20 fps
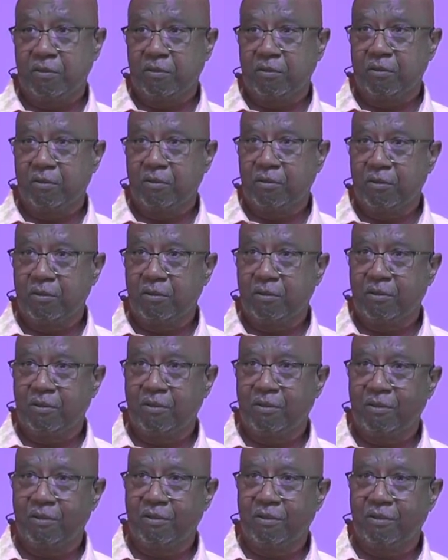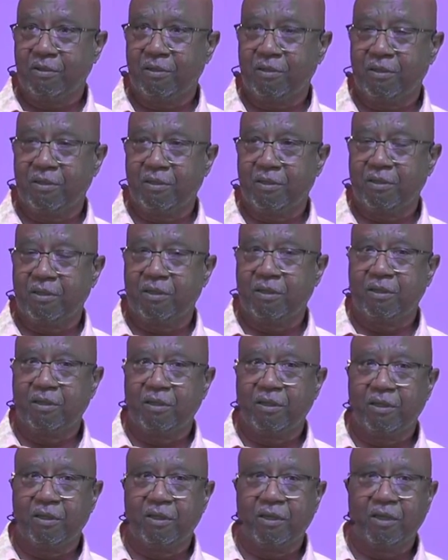
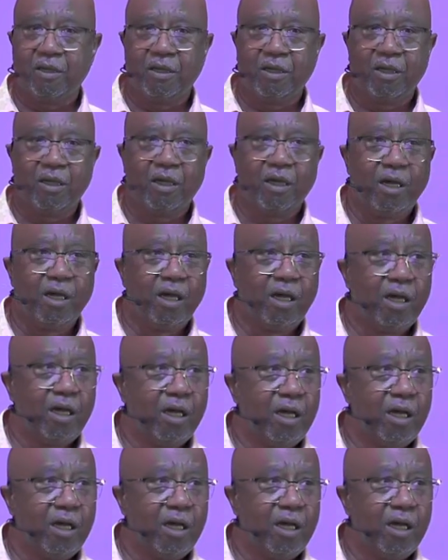Nobody speaks.